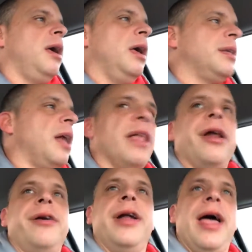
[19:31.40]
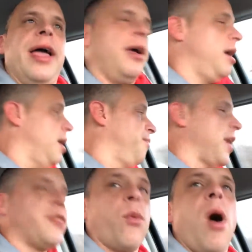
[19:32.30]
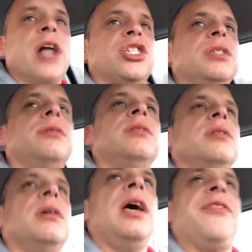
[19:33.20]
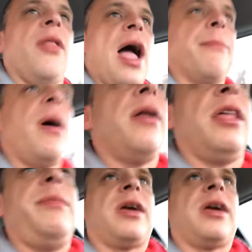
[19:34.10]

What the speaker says: Until later today, thanks for watching. Hit the like button, leave me a